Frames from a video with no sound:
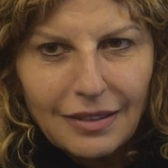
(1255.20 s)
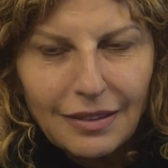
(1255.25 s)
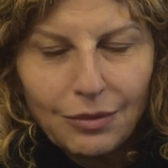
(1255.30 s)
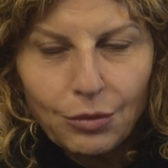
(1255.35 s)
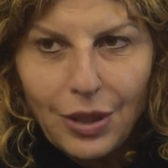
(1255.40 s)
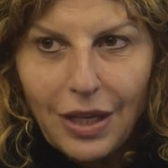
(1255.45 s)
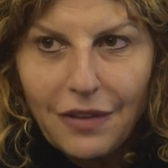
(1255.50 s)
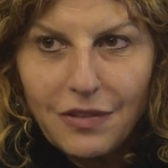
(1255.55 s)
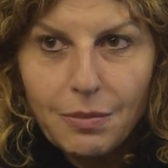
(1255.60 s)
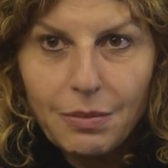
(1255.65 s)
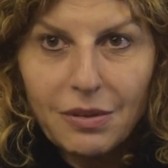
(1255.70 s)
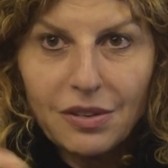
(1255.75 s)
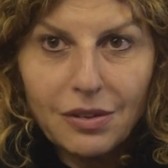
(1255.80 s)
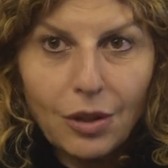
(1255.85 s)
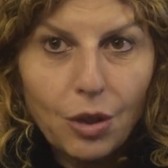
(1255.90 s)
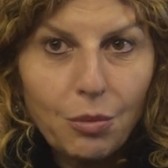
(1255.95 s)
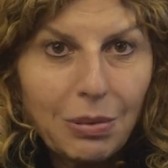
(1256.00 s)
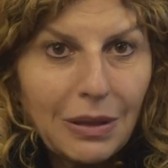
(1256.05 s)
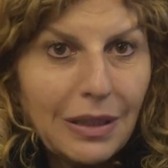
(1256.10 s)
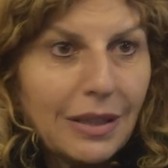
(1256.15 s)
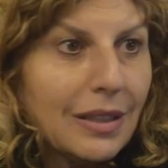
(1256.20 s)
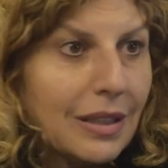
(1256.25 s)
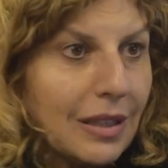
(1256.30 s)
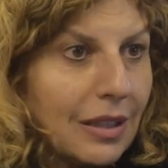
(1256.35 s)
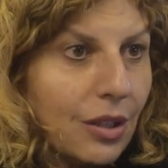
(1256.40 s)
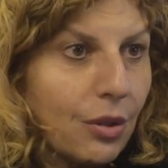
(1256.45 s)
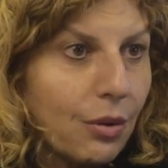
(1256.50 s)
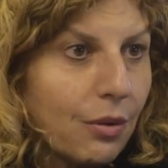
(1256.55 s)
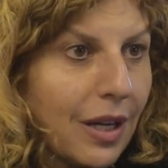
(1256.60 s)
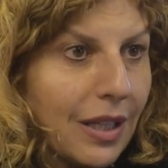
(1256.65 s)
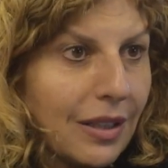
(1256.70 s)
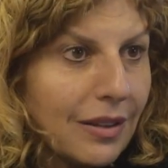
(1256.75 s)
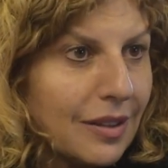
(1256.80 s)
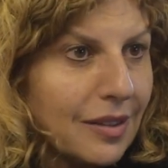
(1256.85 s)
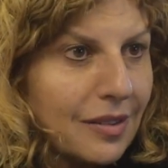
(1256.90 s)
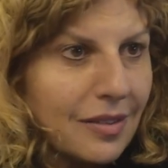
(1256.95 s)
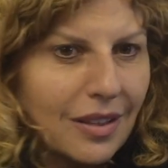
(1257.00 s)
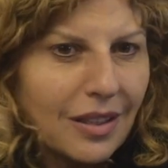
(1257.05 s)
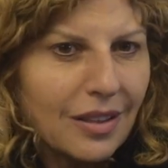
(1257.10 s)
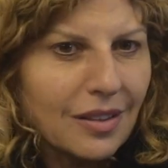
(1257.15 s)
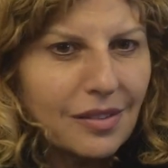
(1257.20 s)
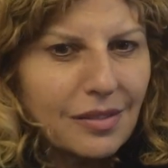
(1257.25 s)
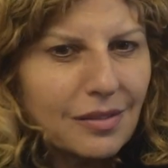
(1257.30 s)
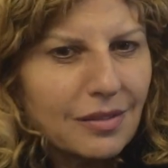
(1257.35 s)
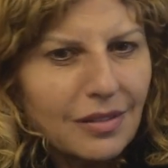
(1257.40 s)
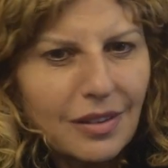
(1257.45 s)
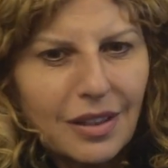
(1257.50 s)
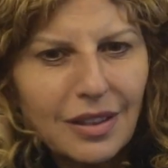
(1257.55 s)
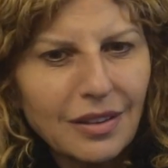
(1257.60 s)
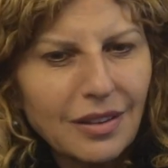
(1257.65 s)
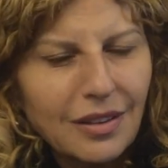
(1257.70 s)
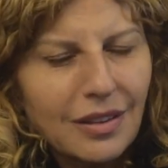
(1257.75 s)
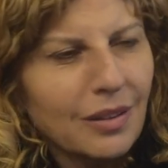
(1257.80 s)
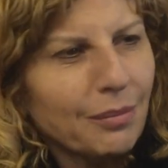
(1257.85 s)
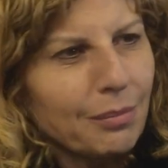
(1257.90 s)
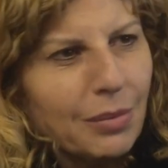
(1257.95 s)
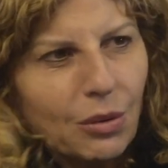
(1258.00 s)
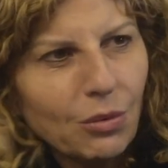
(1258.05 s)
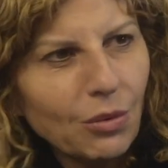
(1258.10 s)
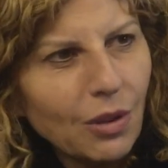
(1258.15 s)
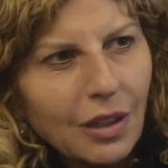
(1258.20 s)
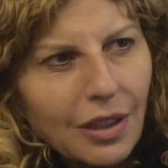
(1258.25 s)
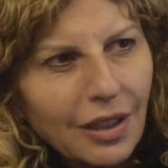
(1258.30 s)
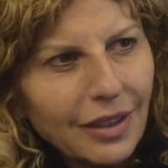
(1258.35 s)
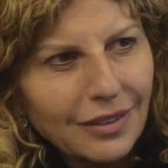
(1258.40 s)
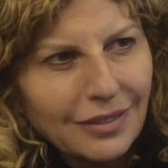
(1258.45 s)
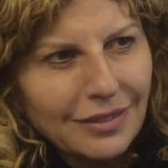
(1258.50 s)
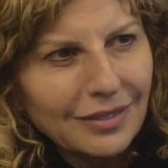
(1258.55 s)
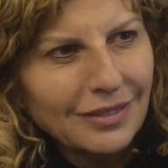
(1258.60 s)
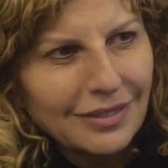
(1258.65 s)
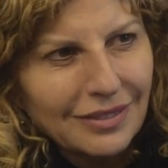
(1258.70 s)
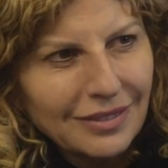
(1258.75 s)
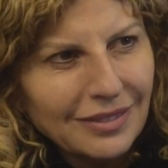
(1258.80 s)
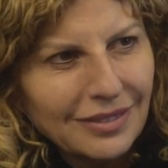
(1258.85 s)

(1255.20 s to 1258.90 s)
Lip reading: And we have to be so politically correct these days. And I think, but why?